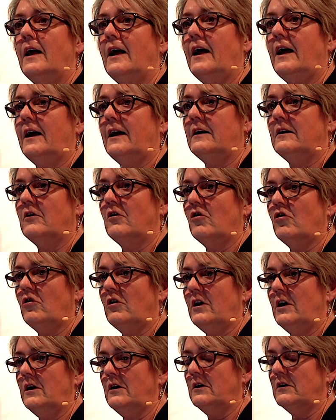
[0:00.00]
And
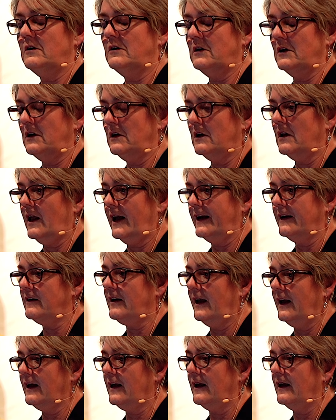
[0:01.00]
she didn't like
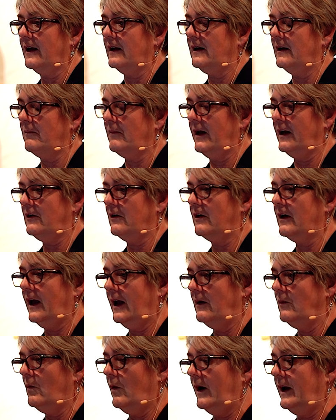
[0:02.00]
taking it, it made her
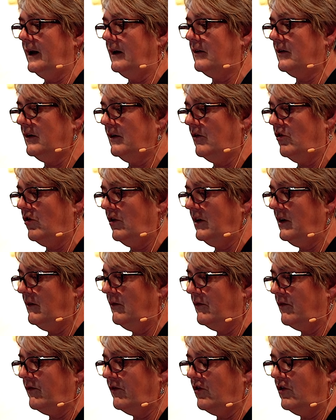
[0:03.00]
gain weight, and she,
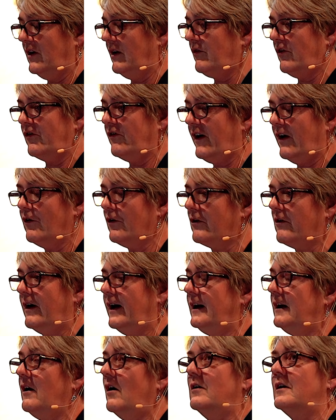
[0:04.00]
didn't, she never felt
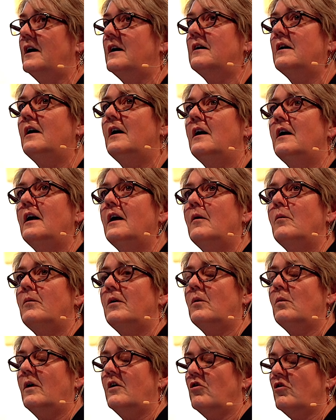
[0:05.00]
great on it.
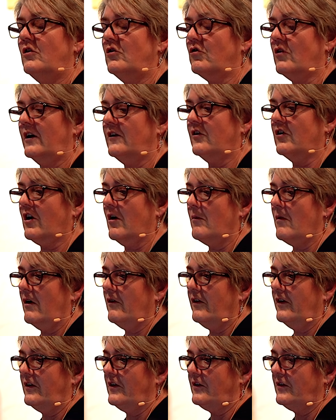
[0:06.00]
But when she tried to come
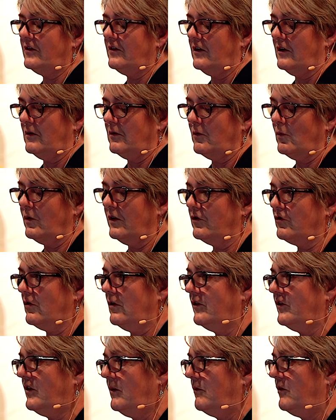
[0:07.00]
off it, the
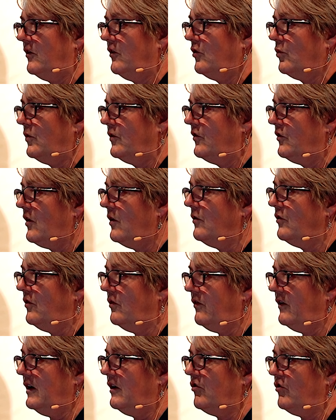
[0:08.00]
withdrawal symptoms were so
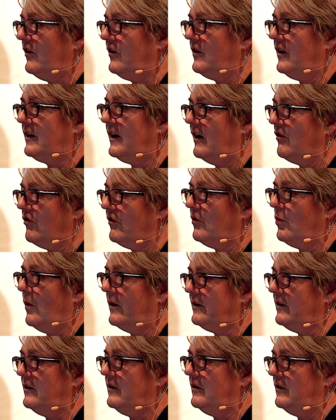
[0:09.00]
severe, she said, I just
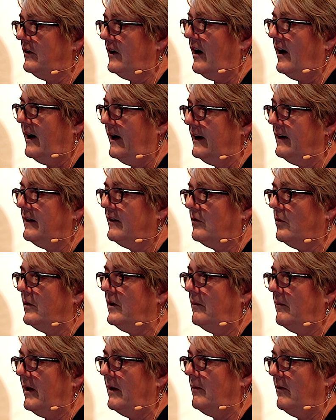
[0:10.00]
wanted to die. That's
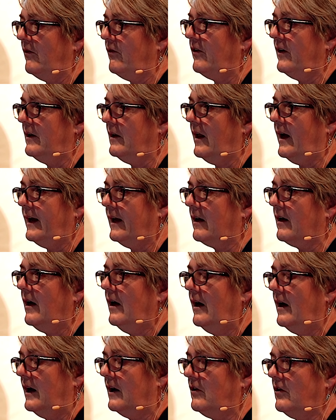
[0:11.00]
what it made me feel like.
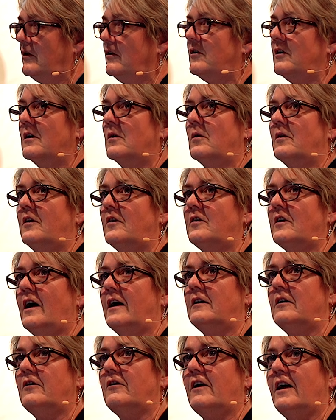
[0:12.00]
I couldn't deal with the
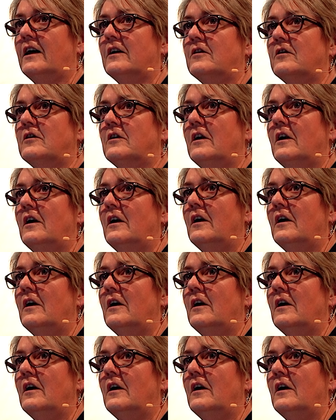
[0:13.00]
side effects.